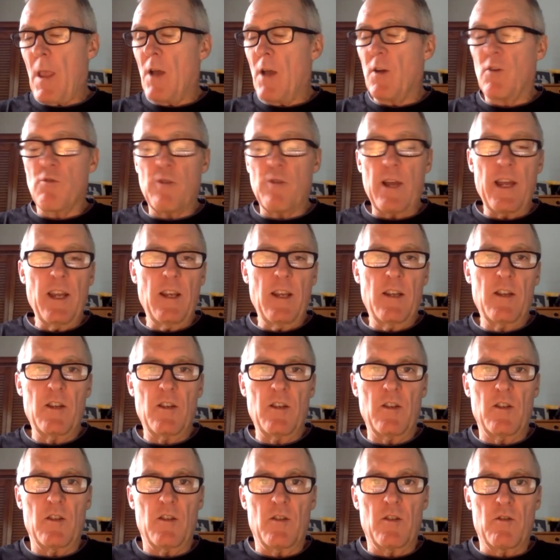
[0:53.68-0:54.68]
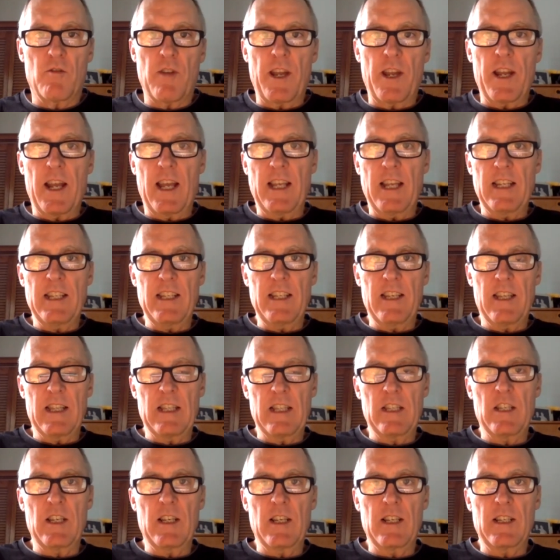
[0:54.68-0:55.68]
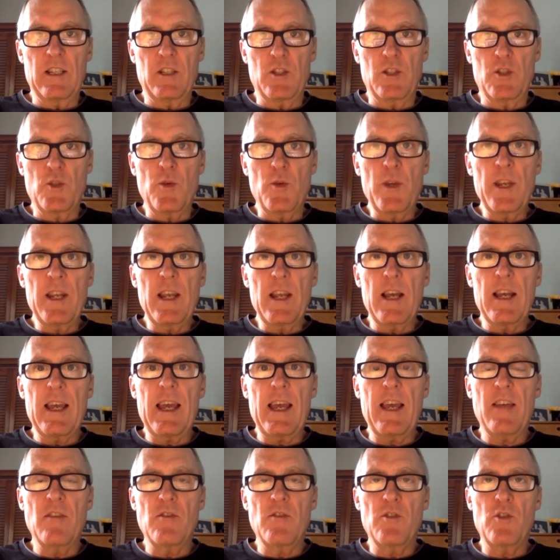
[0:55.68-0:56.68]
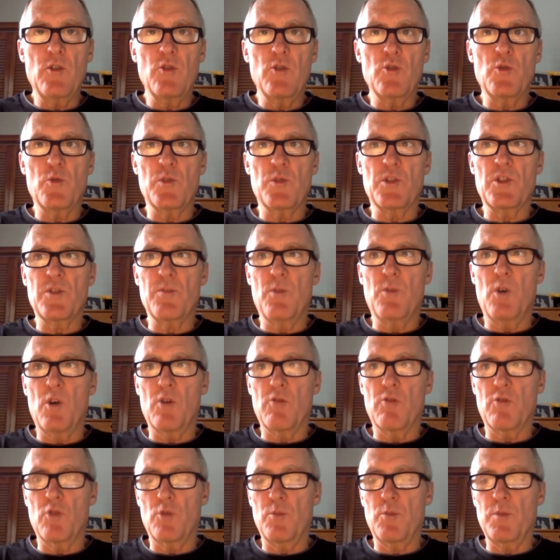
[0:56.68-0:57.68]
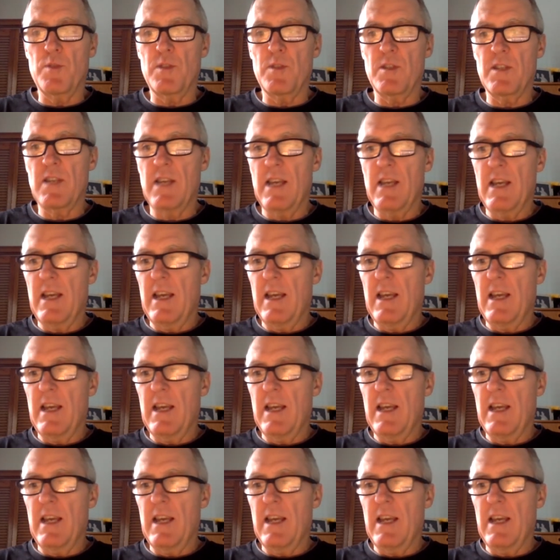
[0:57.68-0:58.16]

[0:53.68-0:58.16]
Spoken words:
great, great idea. Doing head tunes with small groups